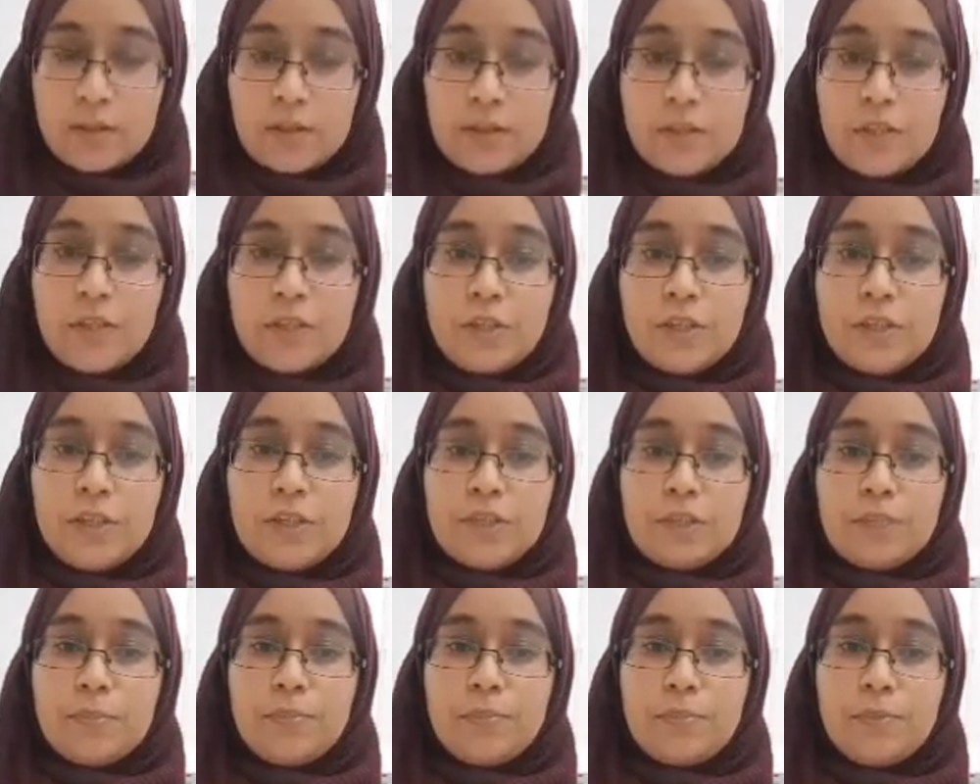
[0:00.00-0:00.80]
You can use
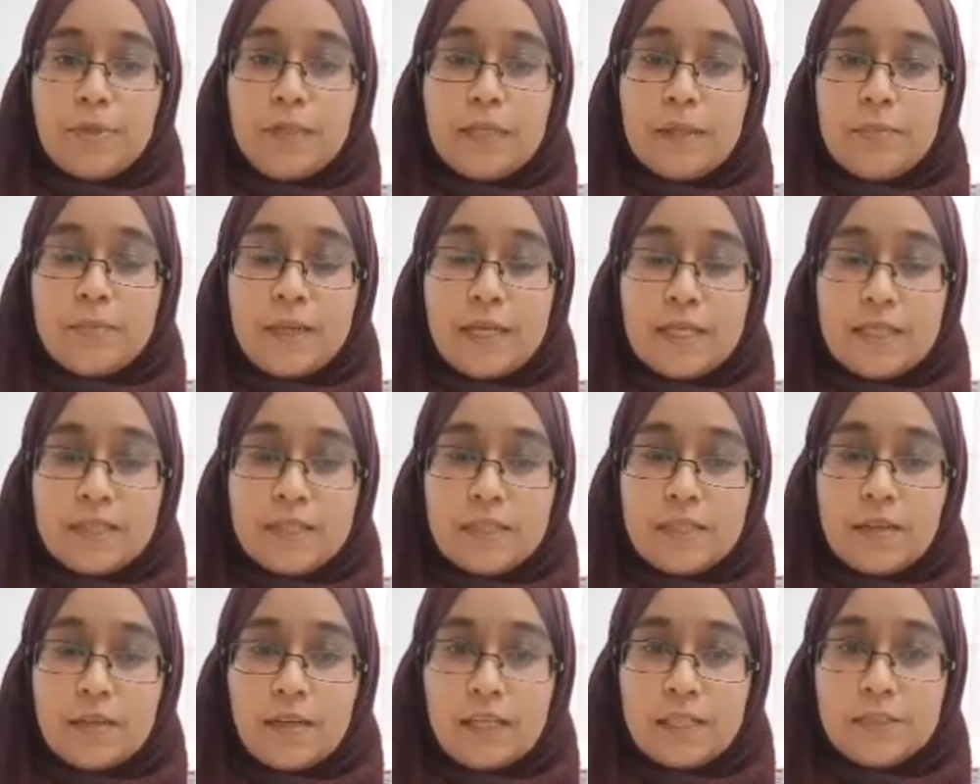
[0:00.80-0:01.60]
some pre-made
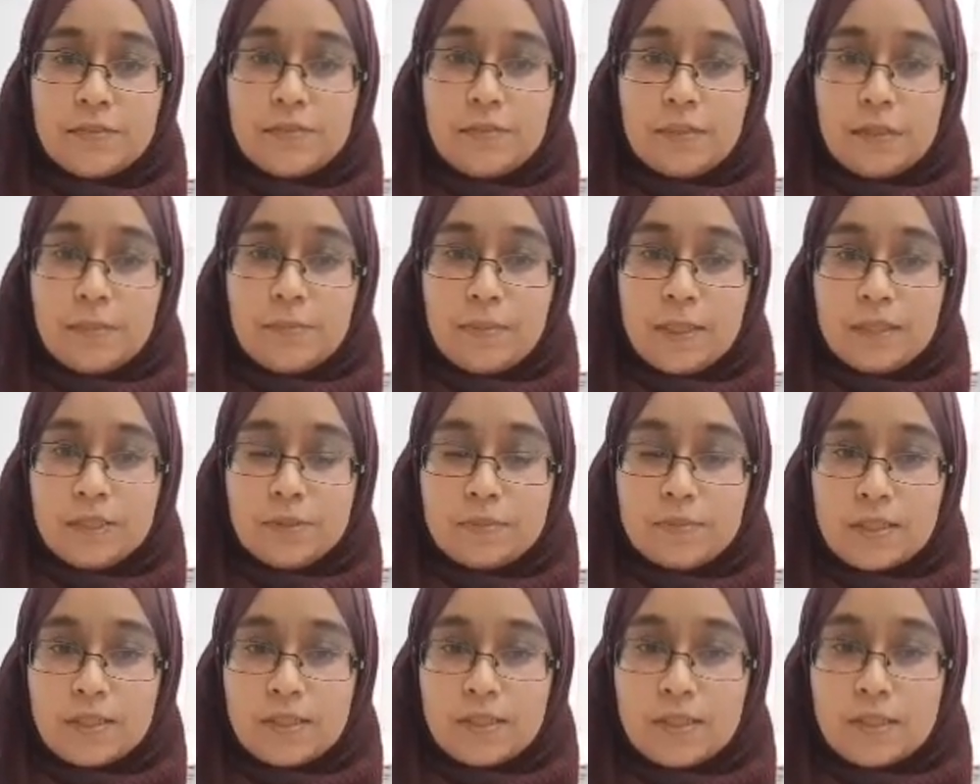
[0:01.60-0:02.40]
slides for the
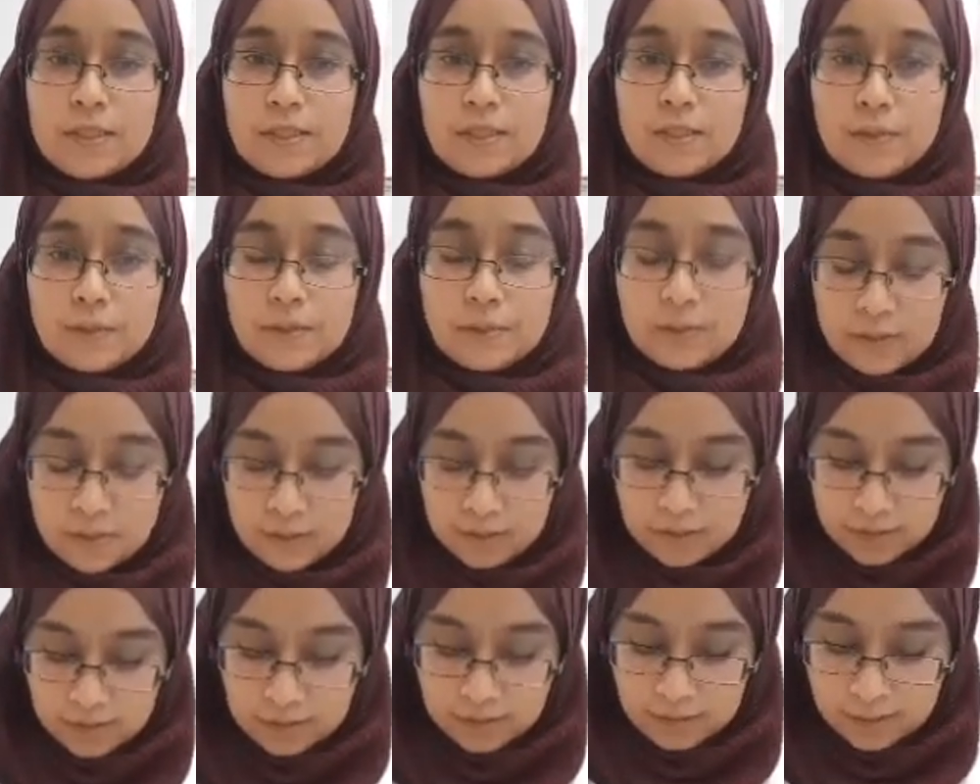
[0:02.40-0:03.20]
measurements too.
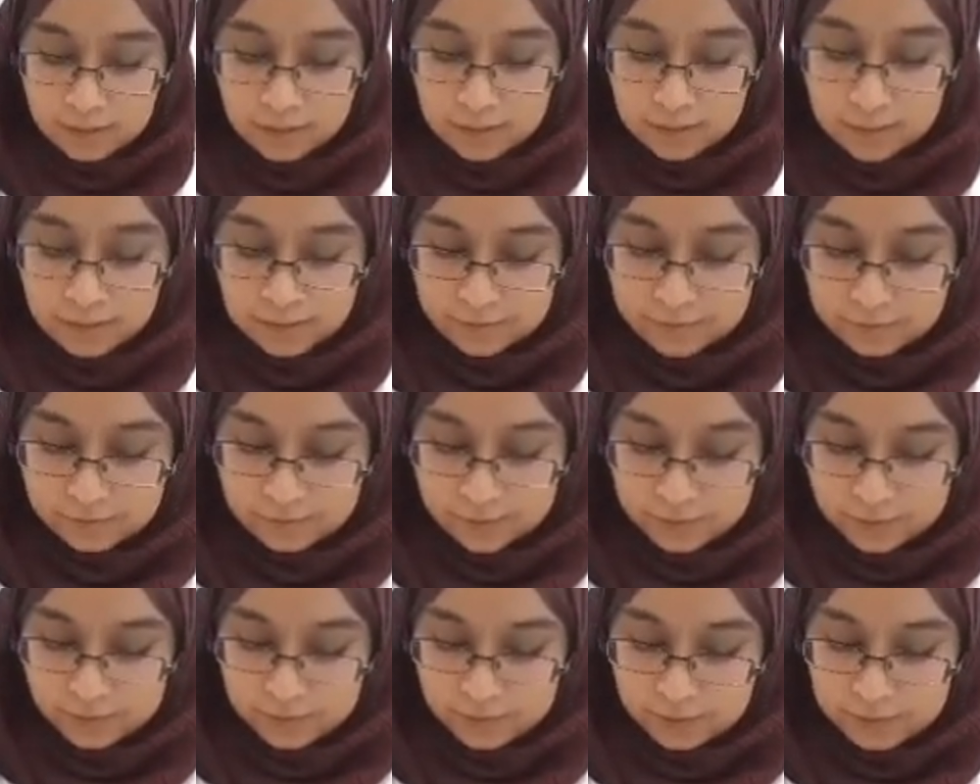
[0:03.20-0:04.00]
I have
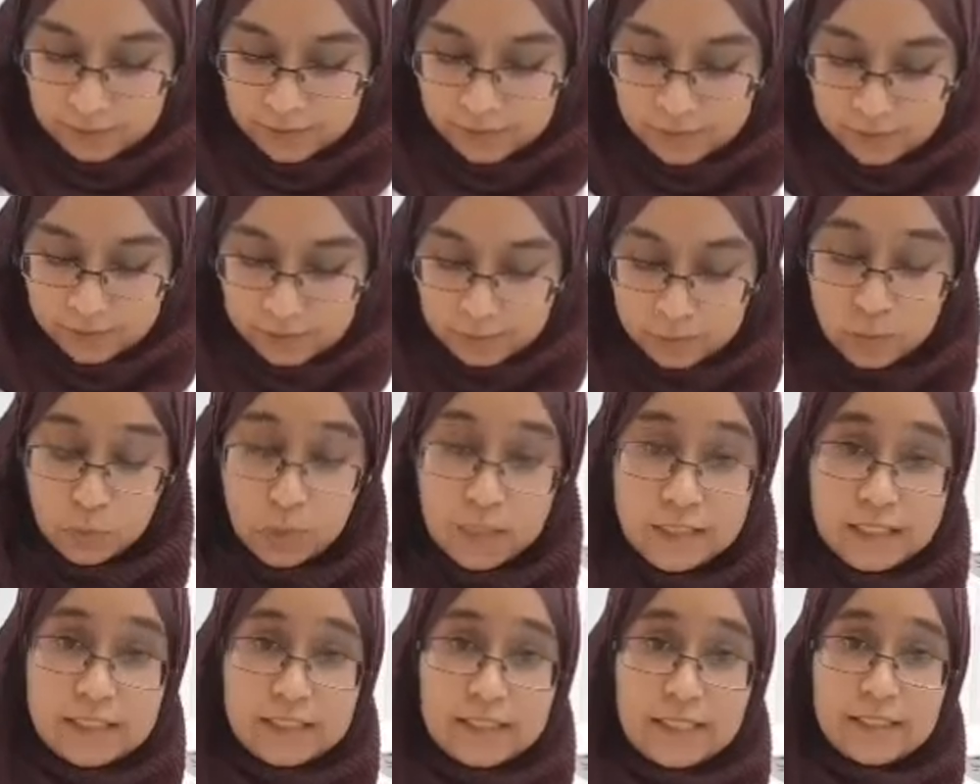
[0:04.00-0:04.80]
small
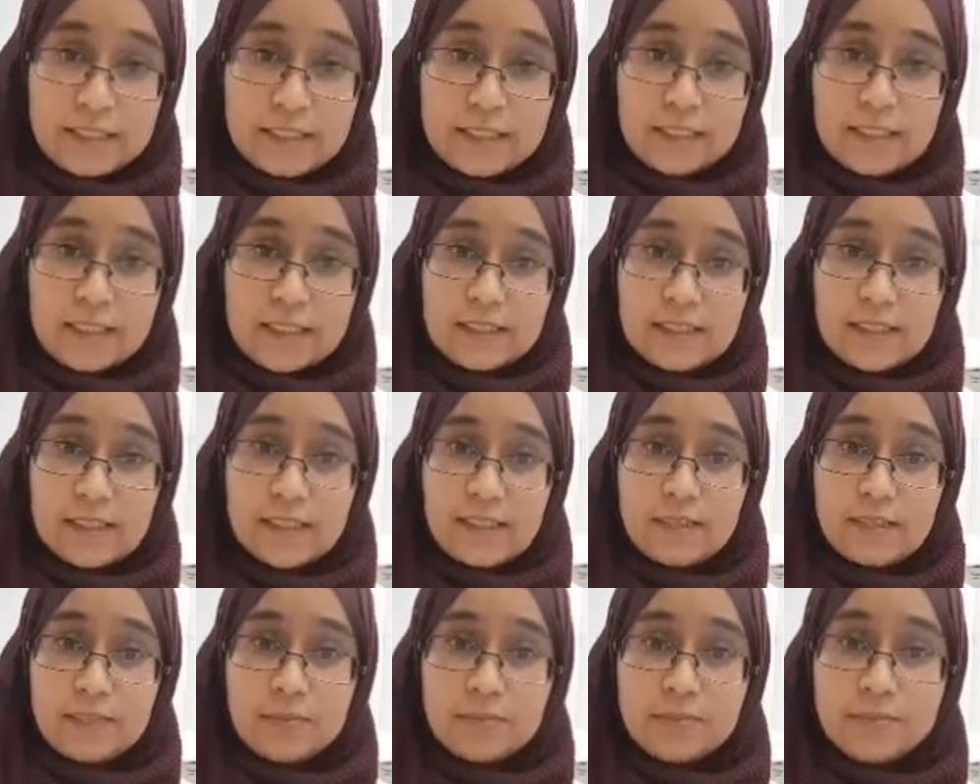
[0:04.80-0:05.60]
intestines
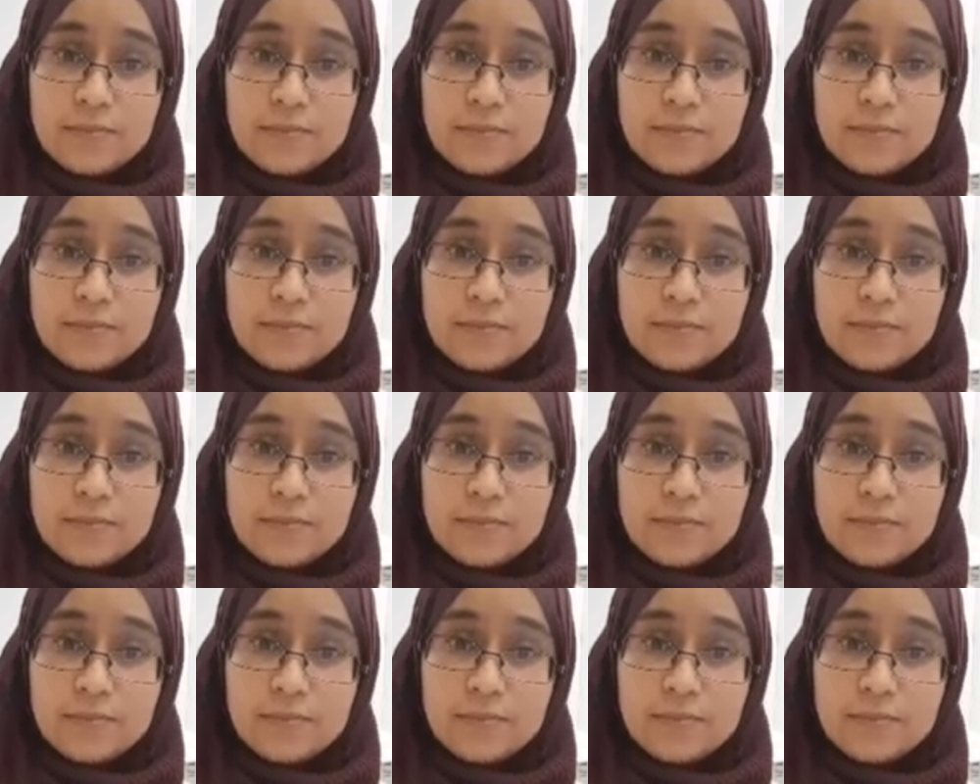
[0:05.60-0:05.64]
here.